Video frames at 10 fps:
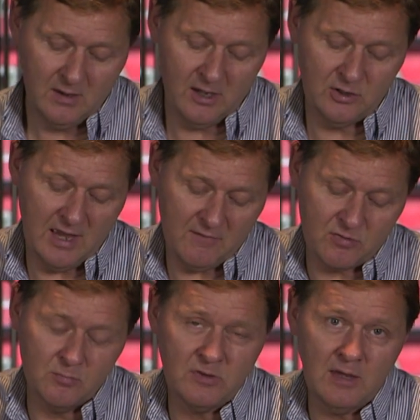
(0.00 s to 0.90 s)
and you have
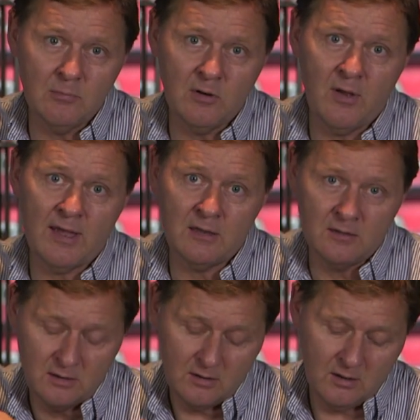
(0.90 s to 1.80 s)
some deep lying
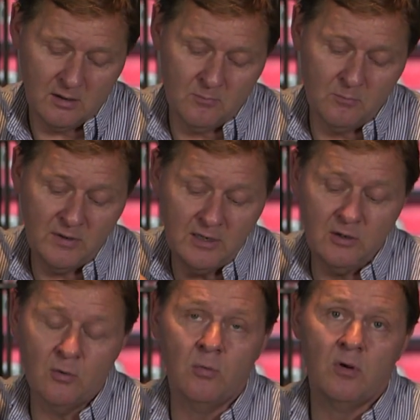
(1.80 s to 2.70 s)
um,
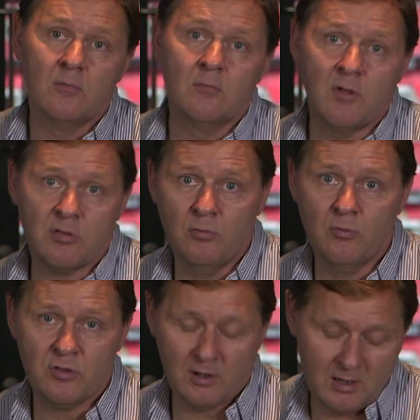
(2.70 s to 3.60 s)
medial
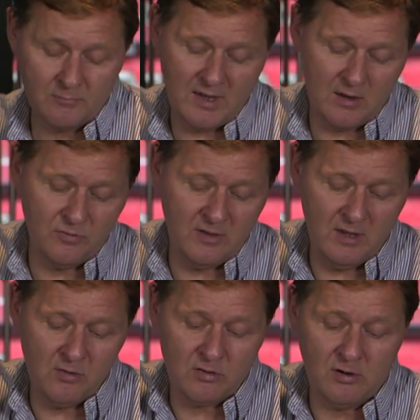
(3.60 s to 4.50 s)
muscles that come down the
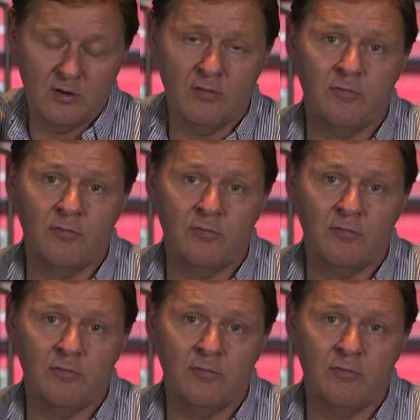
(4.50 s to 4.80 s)
inside of the